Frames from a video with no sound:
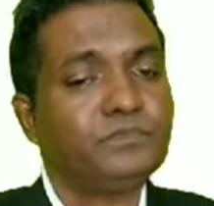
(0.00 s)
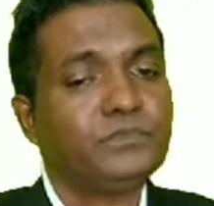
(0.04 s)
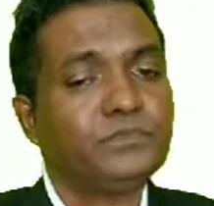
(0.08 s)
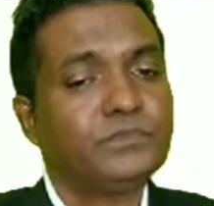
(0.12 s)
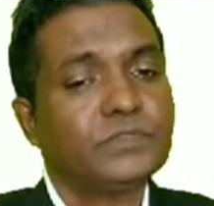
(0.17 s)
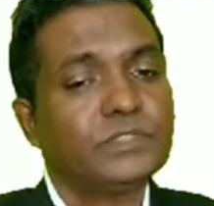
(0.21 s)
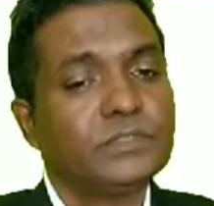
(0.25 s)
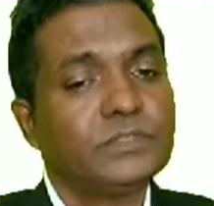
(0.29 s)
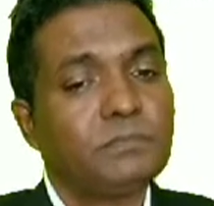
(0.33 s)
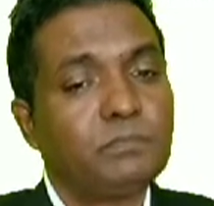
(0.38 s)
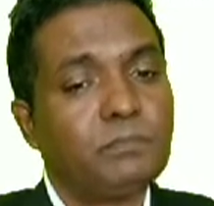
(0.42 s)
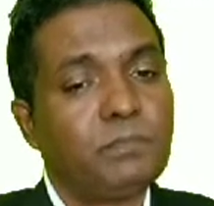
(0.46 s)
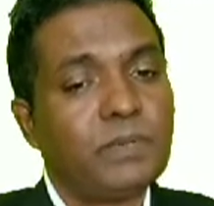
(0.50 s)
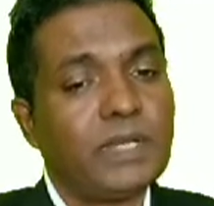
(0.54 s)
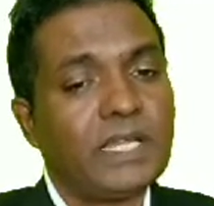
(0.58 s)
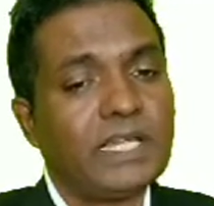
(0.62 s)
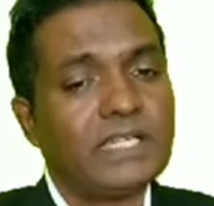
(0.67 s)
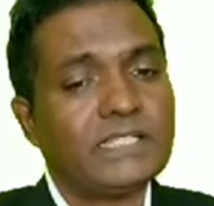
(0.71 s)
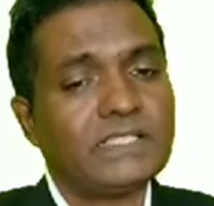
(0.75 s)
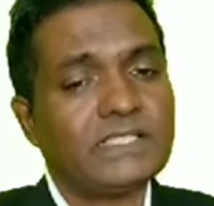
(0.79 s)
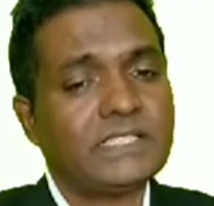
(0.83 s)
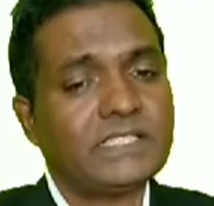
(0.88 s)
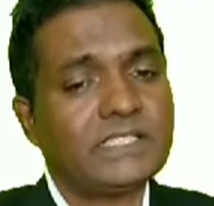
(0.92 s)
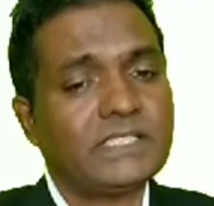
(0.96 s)
plus
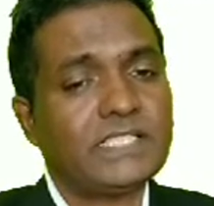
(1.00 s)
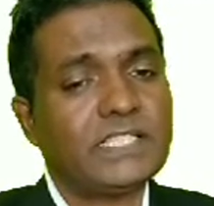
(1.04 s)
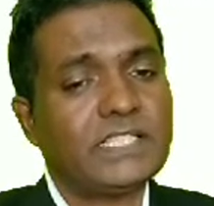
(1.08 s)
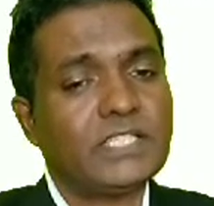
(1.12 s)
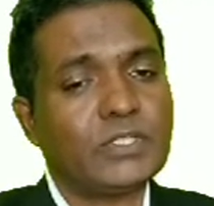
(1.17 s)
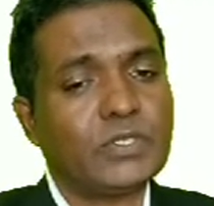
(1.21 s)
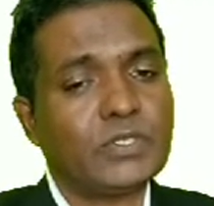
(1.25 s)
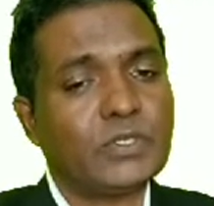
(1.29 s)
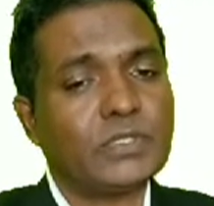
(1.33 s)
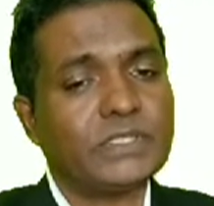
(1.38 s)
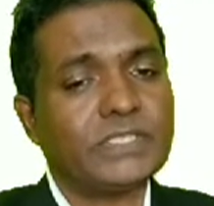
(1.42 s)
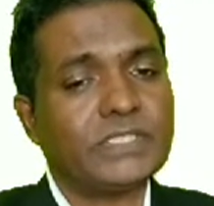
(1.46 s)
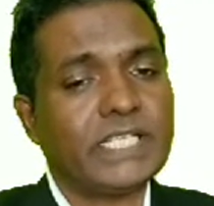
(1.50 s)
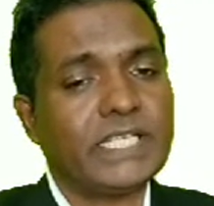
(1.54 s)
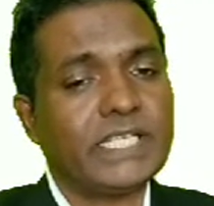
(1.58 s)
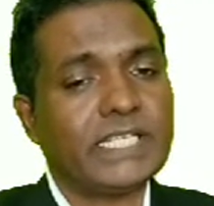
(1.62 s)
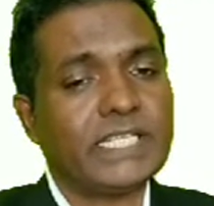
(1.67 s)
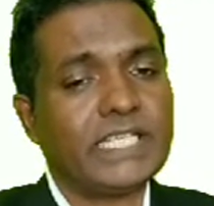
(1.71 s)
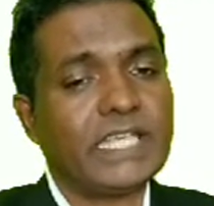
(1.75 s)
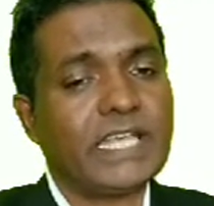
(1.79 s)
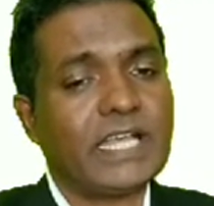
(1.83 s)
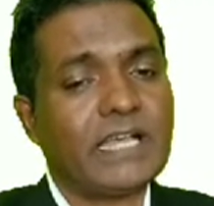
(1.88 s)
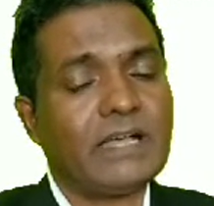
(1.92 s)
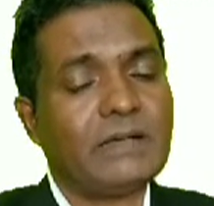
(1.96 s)
0j
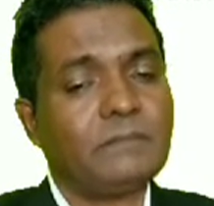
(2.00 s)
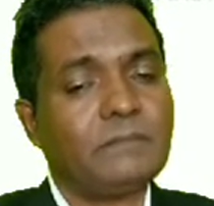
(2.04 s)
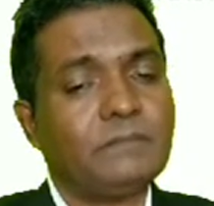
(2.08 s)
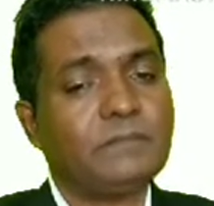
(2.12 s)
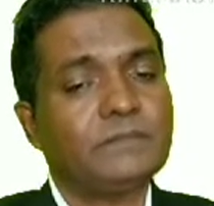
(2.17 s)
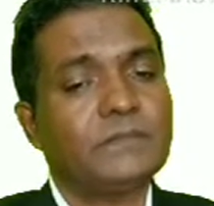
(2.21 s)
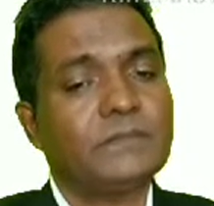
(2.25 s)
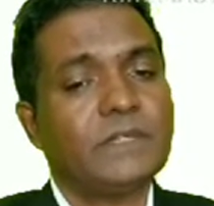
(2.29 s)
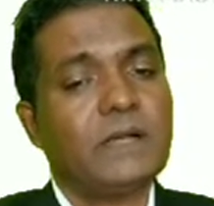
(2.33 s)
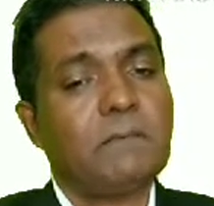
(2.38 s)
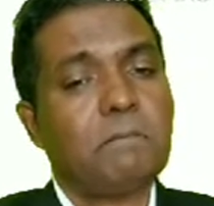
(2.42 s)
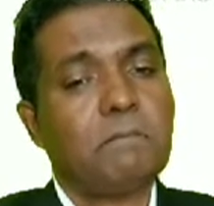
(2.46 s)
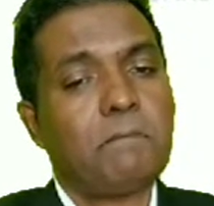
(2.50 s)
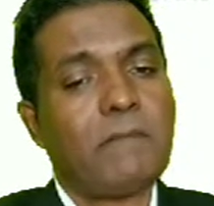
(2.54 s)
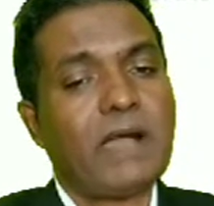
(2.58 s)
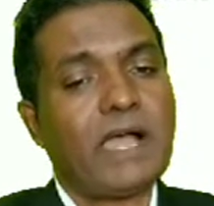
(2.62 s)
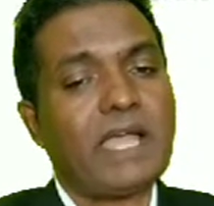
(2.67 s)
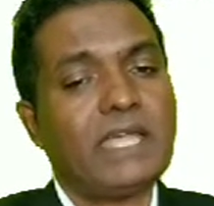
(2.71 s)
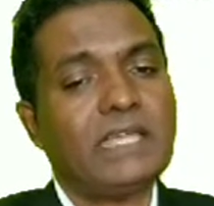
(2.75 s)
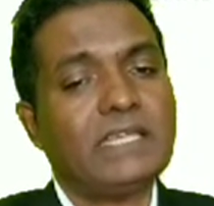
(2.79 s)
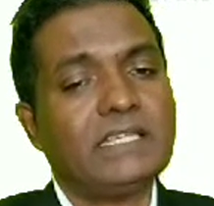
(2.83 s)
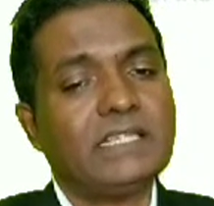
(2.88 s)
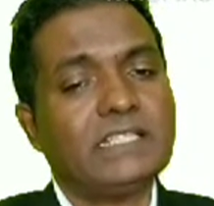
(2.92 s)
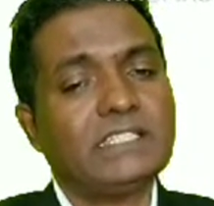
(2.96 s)
cap
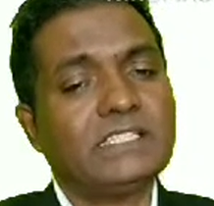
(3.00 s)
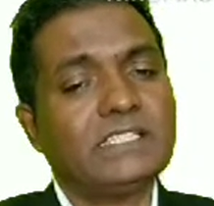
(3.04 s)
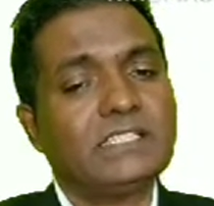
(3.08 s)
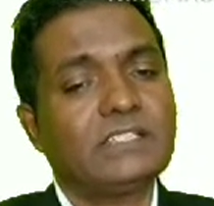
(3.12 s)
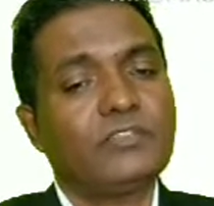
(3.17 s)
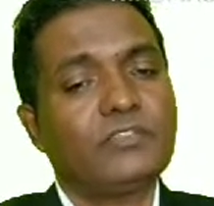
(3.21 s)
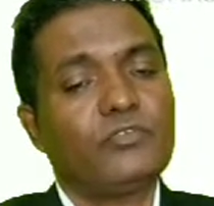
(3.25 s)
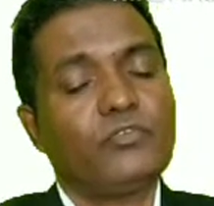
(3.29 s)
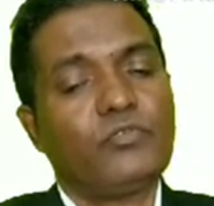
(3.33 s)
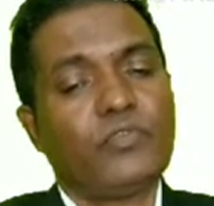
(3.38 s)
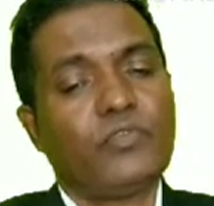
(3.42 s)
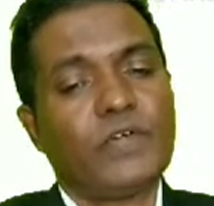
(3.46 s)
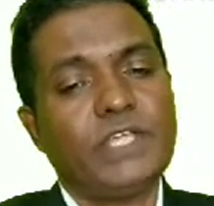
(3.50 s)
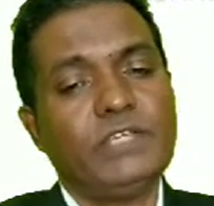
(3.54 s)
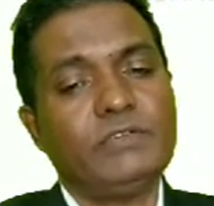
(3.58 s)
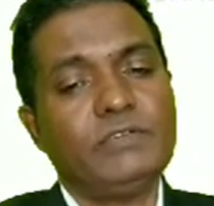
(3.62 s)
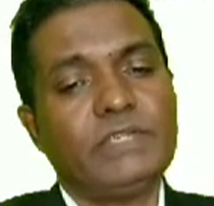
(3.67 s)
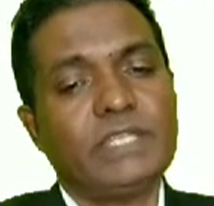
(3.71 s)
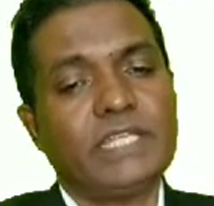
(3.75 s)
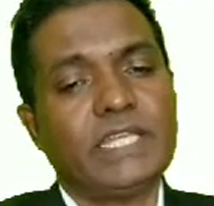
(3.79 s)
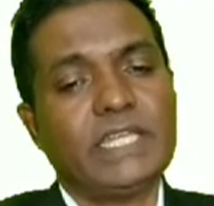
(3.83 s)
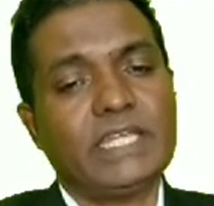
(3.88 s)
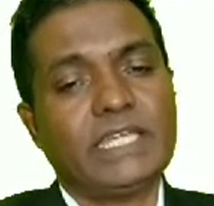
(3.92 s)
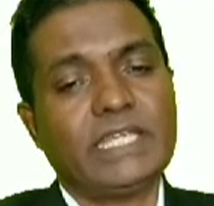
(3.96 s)
minus 5k
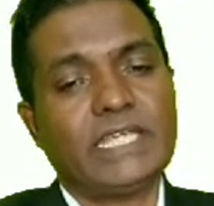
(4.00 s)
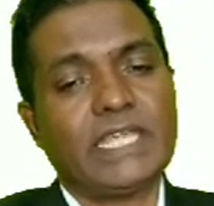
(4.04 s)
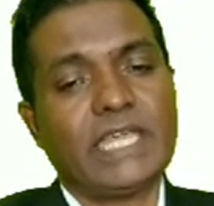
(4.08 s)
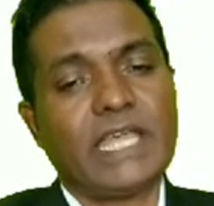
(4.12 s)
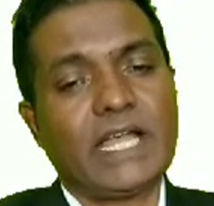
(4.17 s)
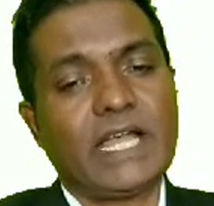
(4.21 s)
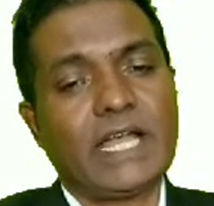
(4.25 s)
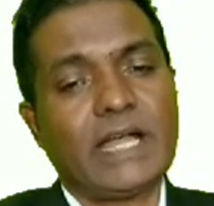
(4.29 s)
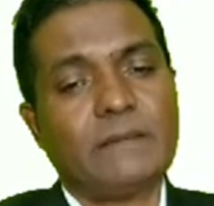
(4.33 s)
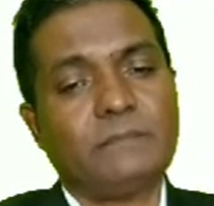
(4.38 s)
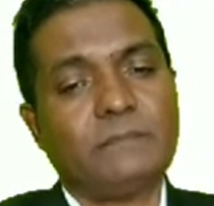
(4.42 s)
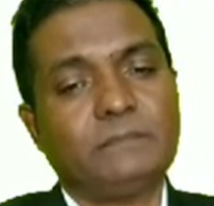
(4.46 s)
cap.